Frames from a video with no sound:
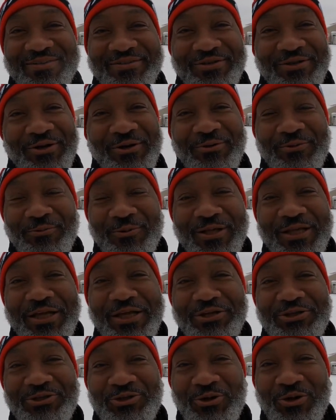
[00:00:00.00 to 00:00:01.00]
you know, really
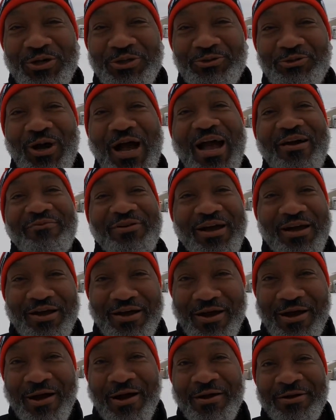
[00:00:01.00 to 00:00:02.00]
enjoy driving our
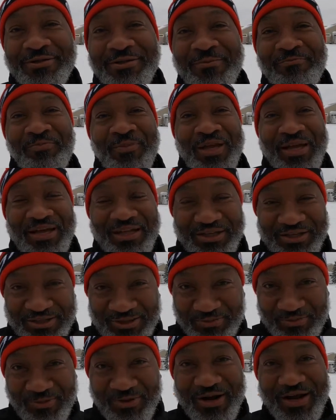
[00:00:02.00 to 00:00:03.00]
cars in the
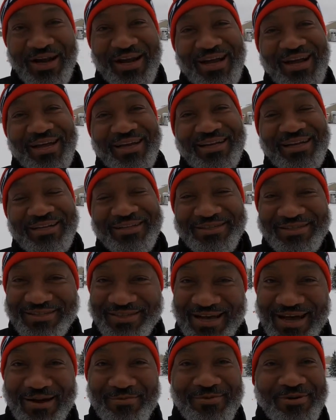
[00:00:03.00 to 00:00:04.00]
spring and in the
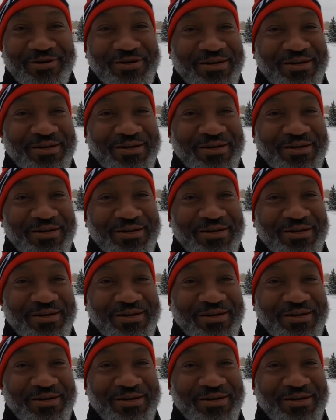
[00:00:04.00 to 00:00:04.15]
summer,